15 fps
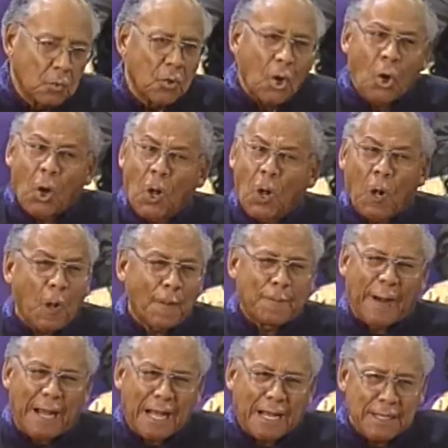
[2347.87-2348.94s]

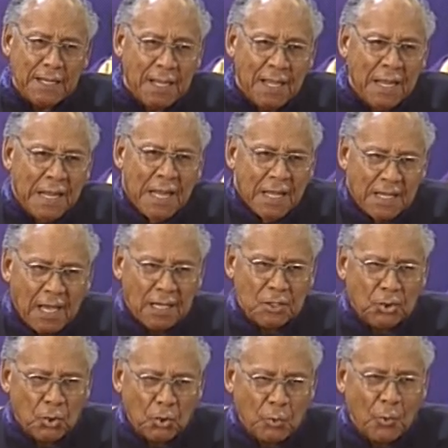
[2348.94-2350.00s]
Nobody
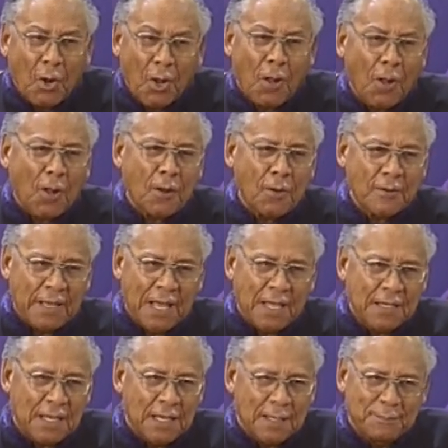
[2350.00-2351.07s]
can do wrong
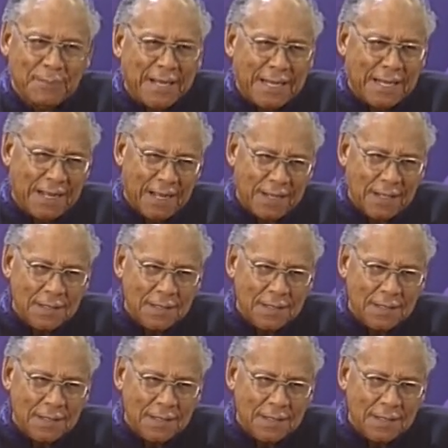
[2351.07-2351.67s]
and get by.